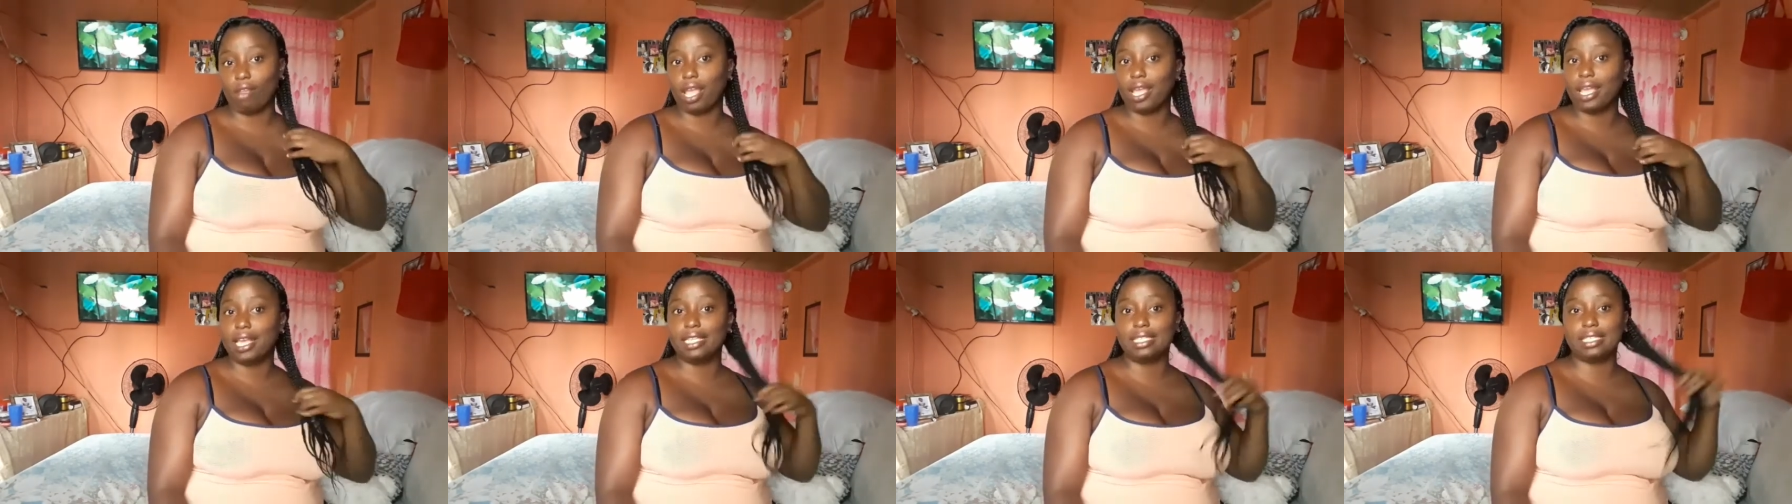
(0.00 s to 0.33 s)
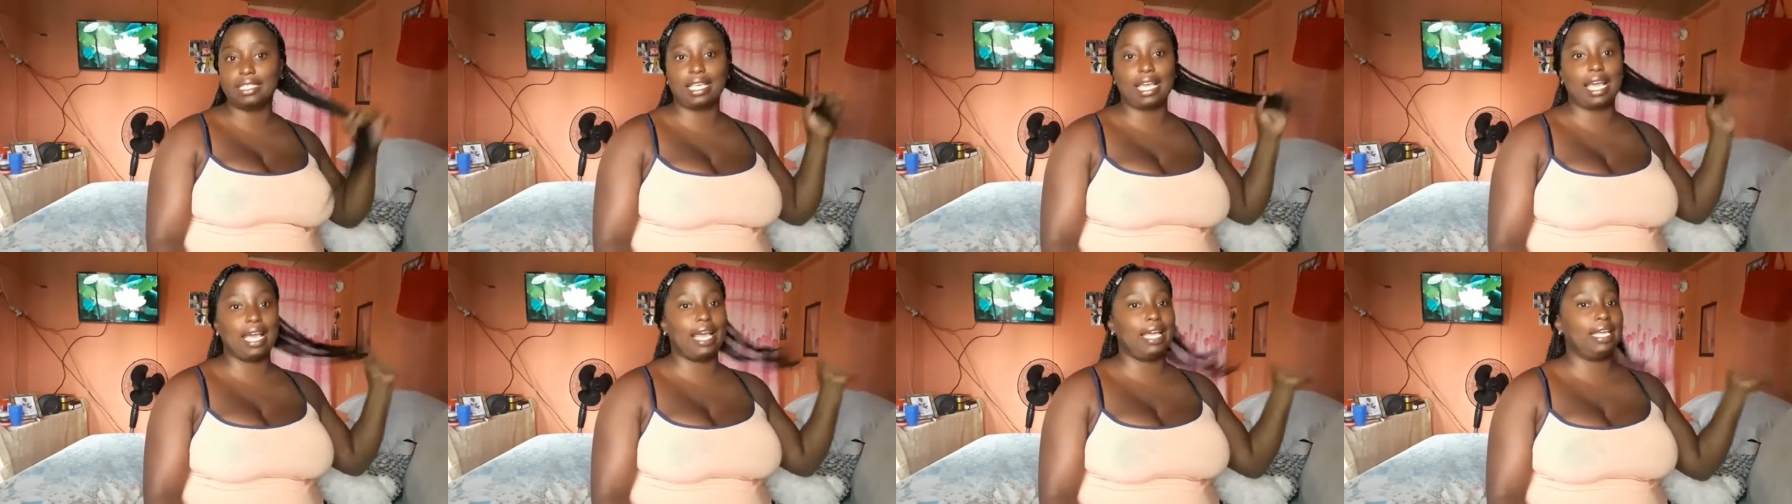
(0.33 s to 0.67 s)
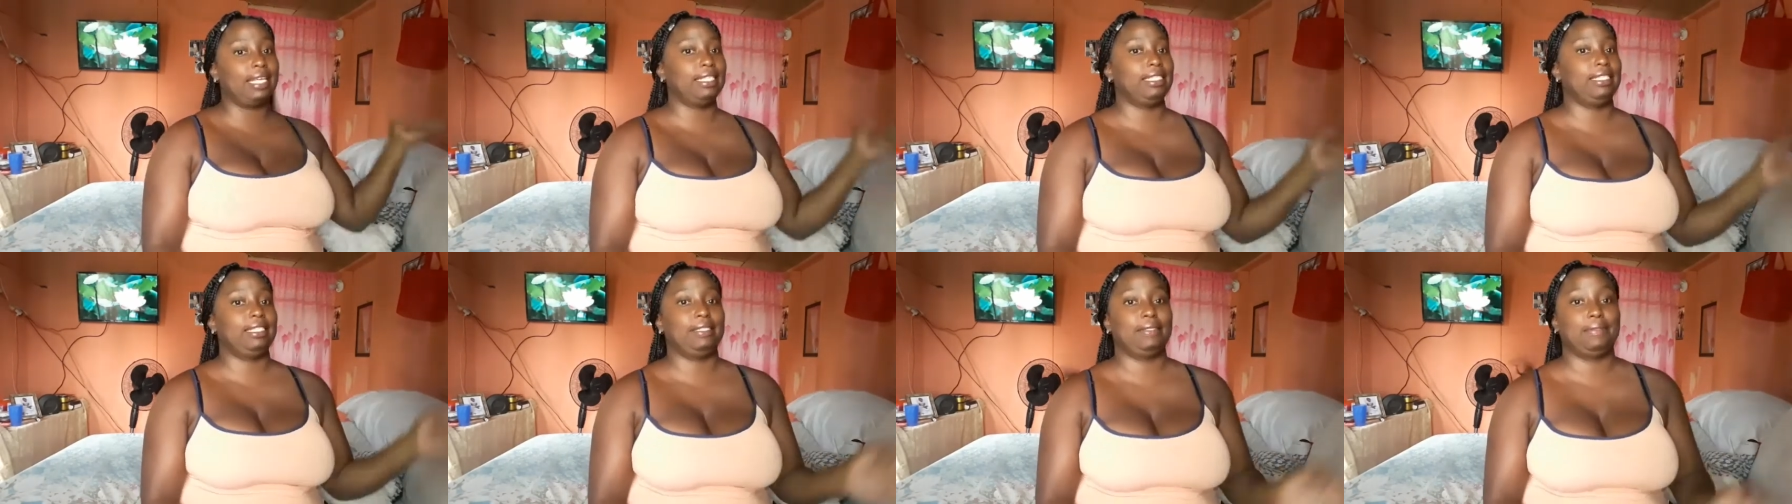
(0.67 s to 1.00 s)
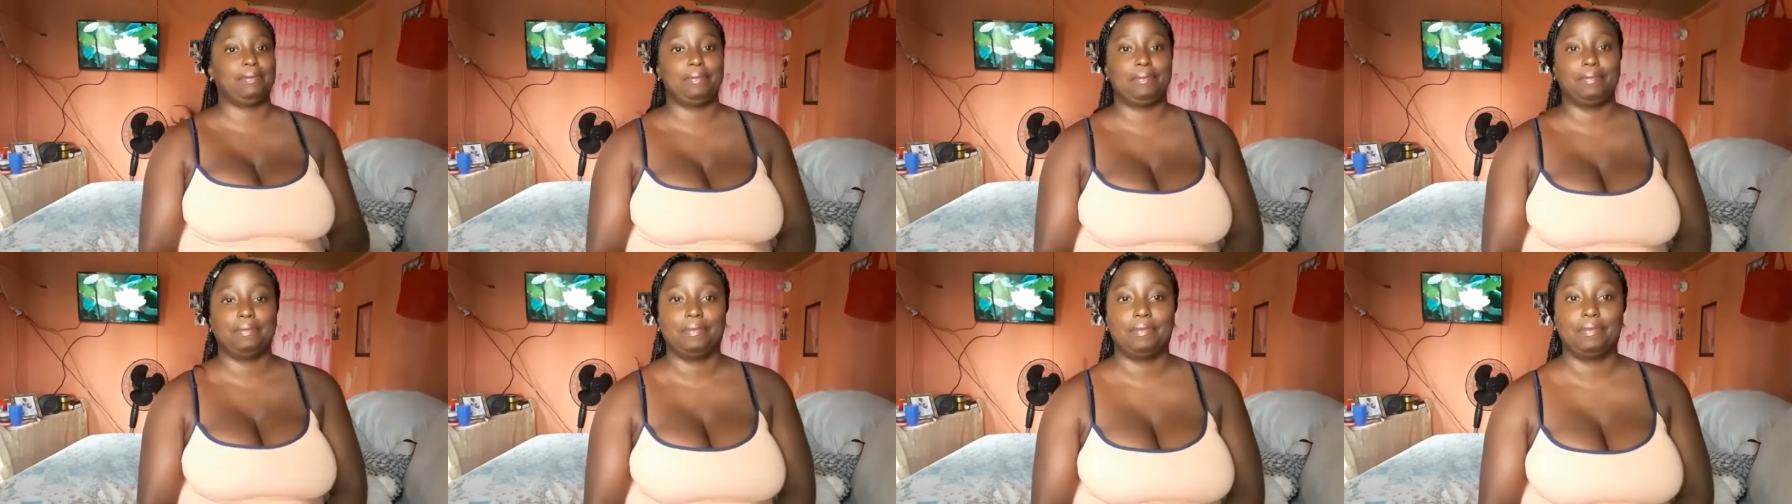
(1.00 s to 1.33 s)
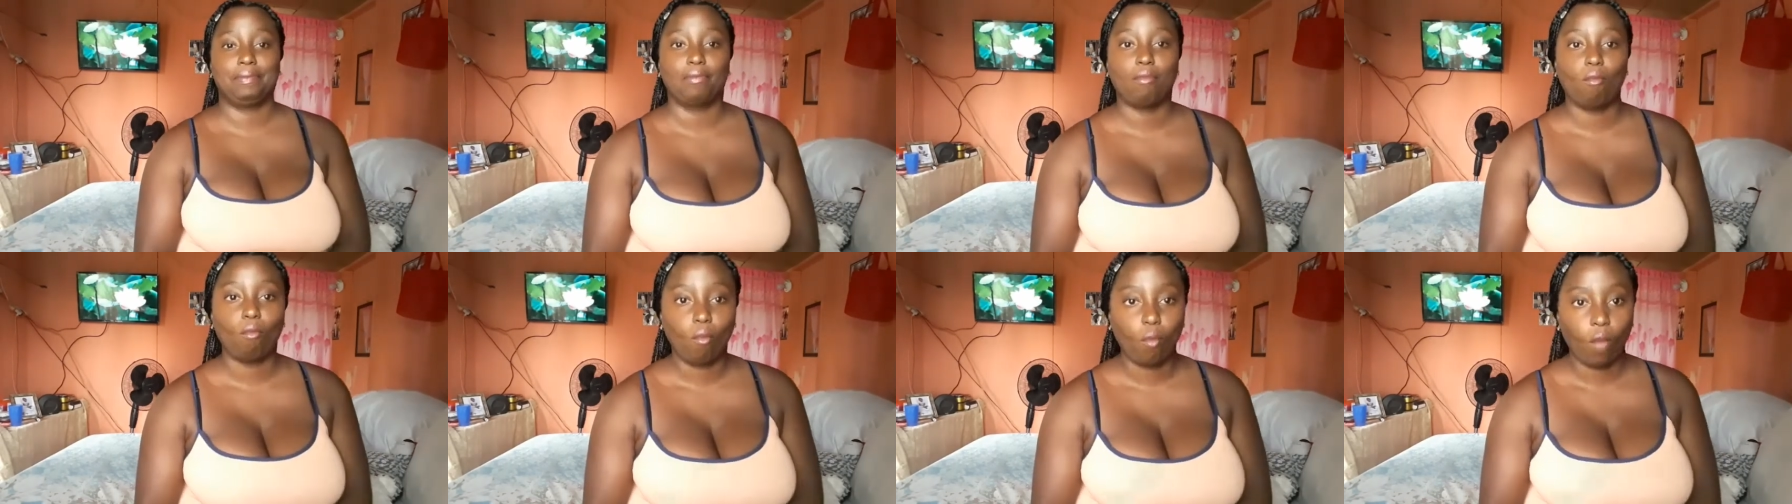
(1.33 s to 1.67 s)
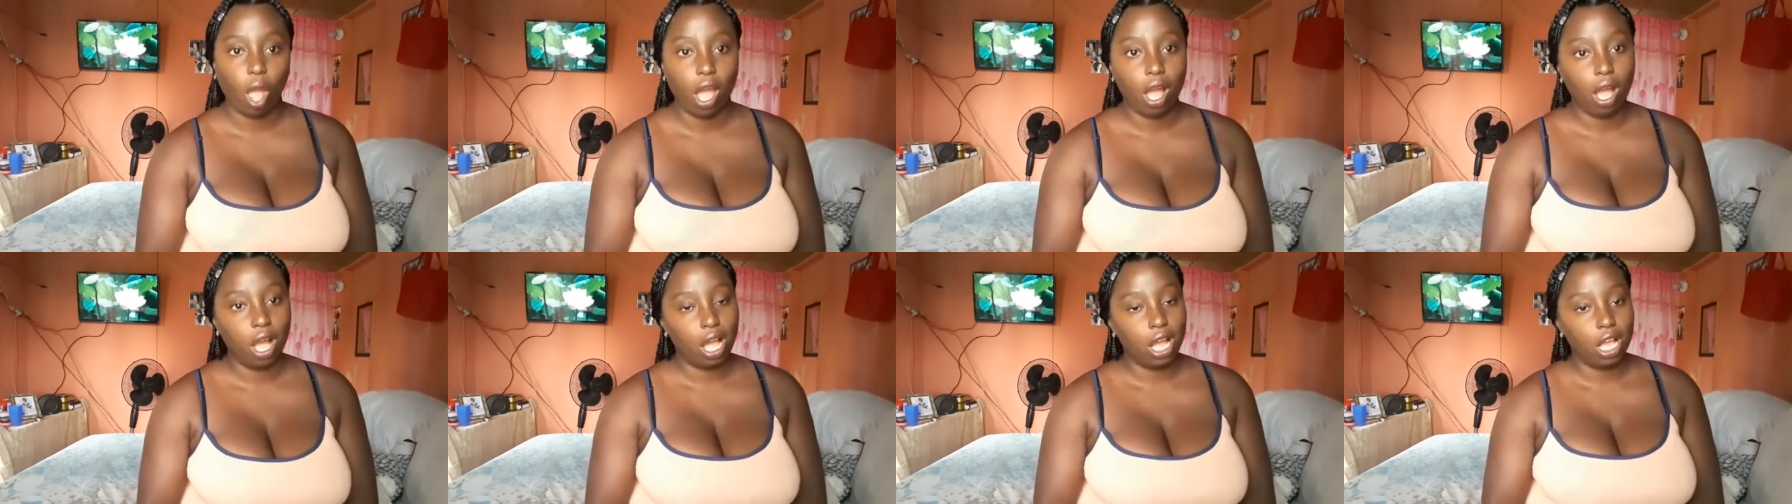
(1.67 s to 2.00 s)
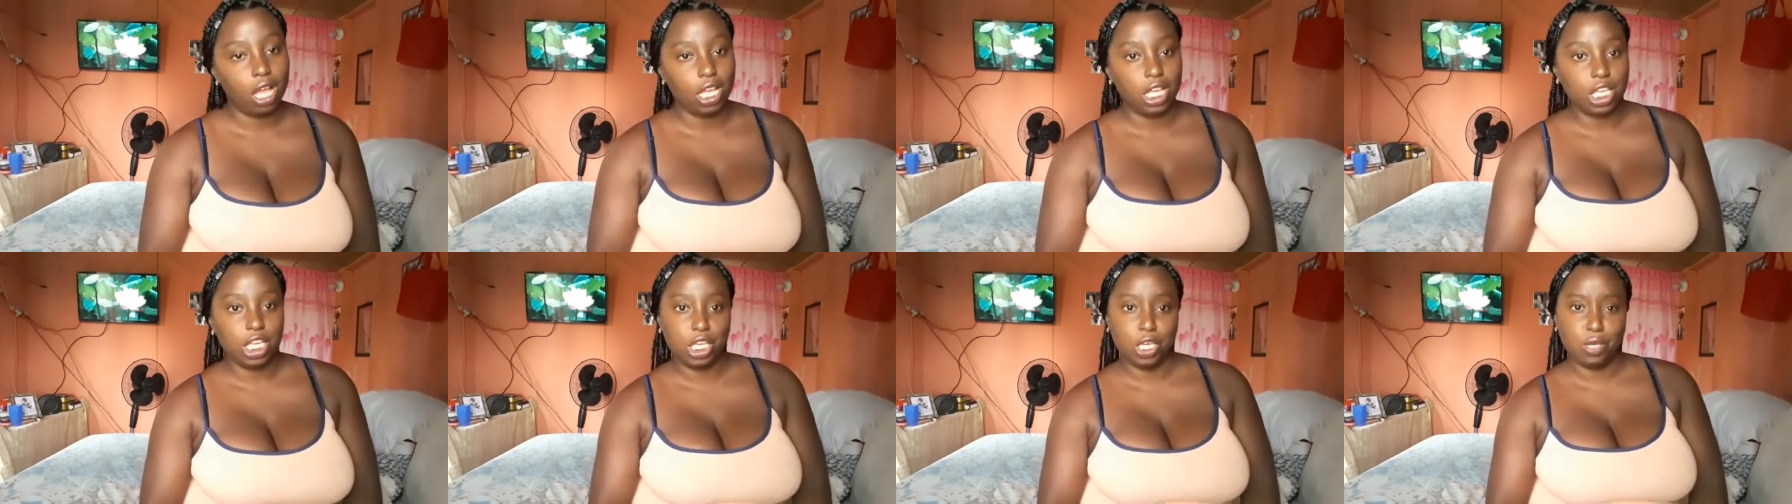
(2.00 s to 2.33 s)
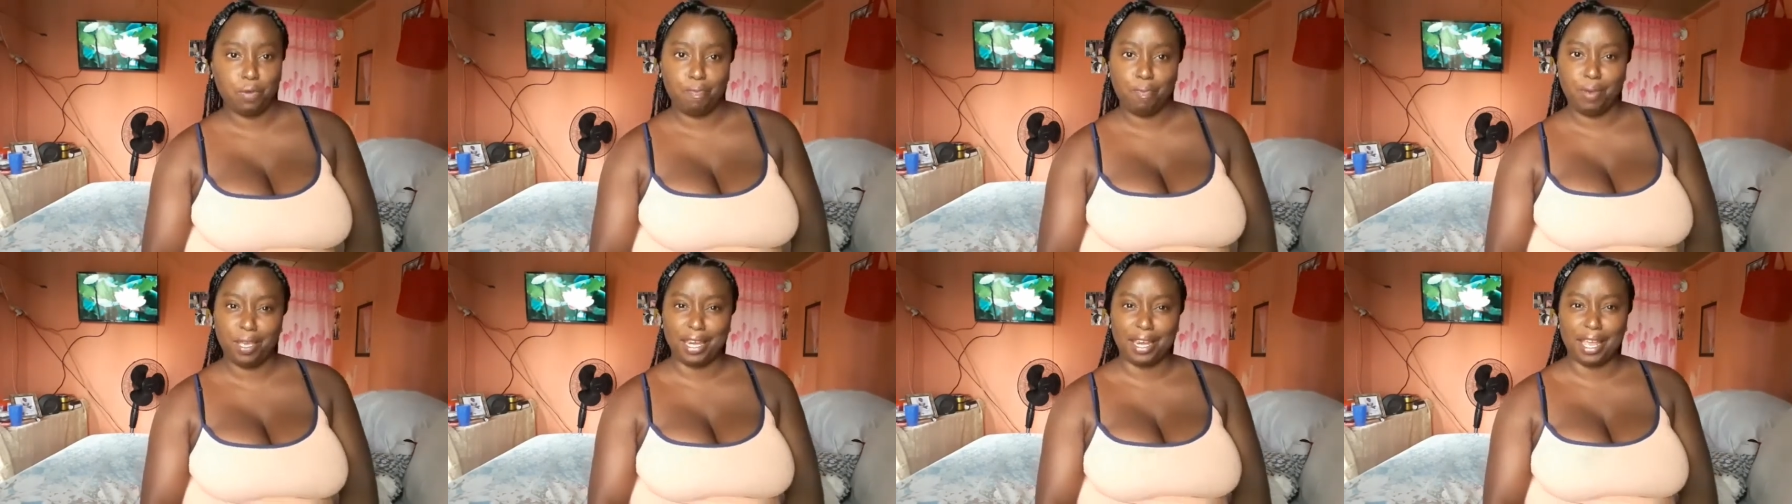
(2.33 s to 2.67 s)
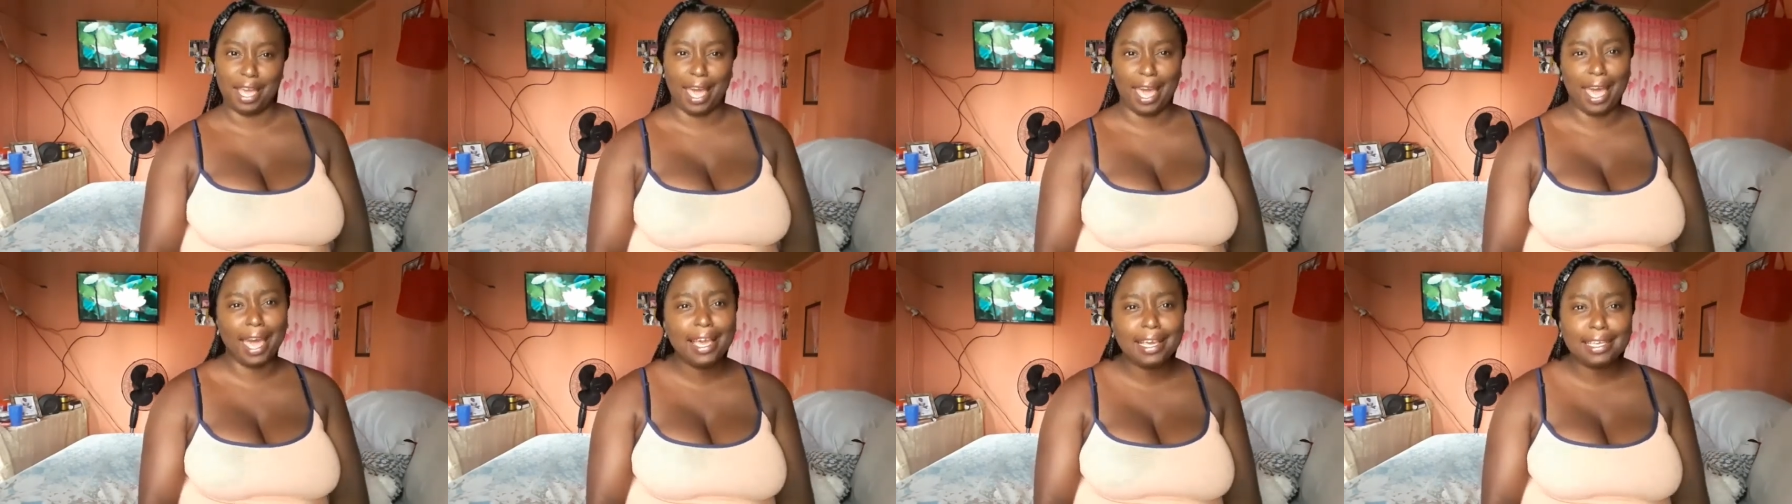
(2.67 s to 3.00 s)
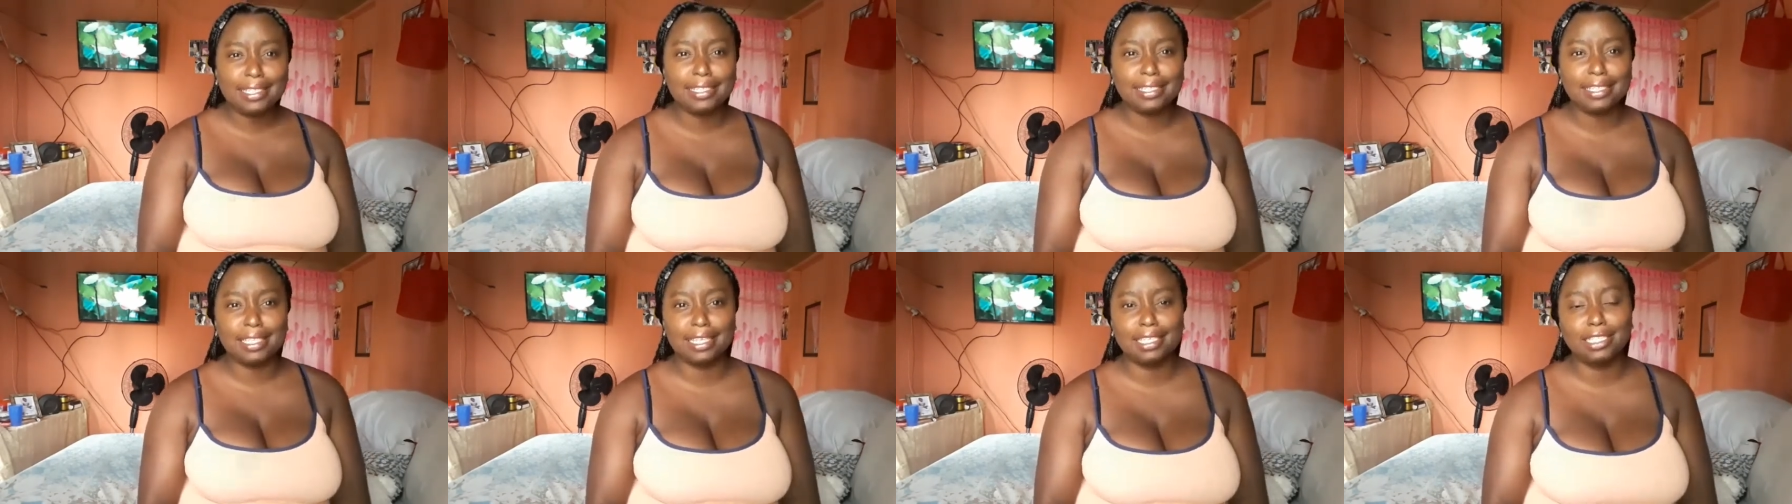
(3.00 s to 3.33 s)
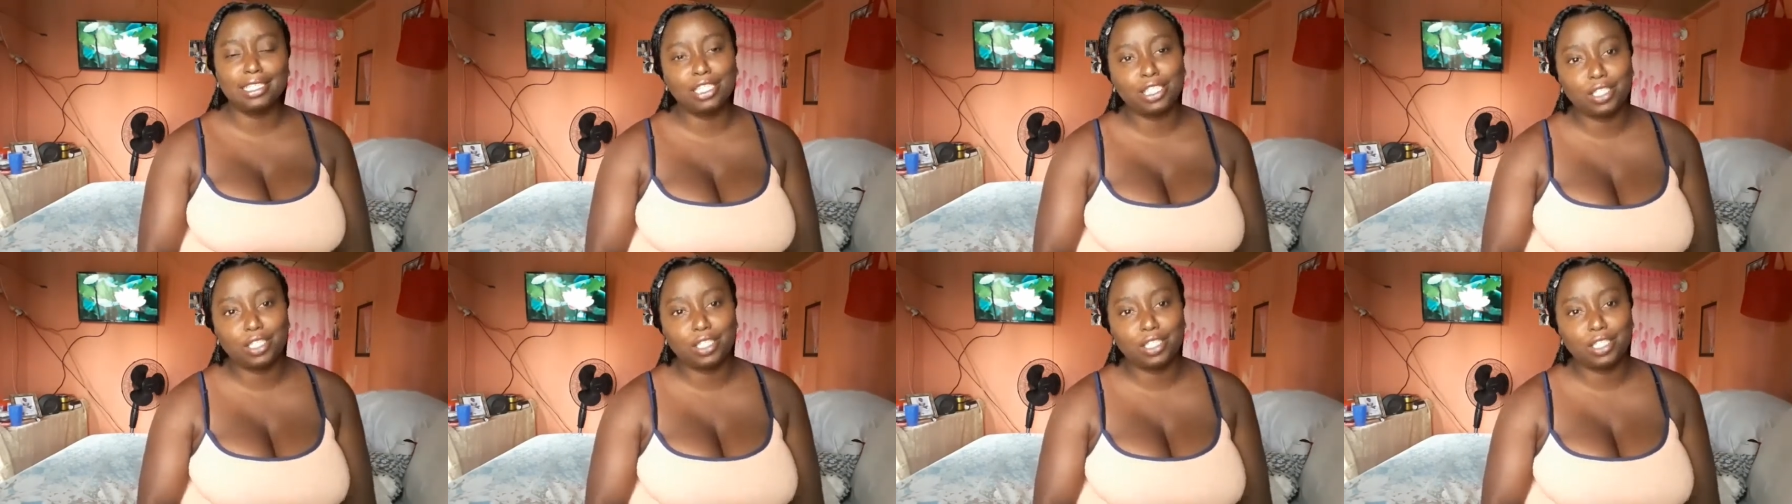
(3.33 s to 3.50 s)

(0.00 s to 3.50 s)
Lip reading: Yes, guys. You've been asking,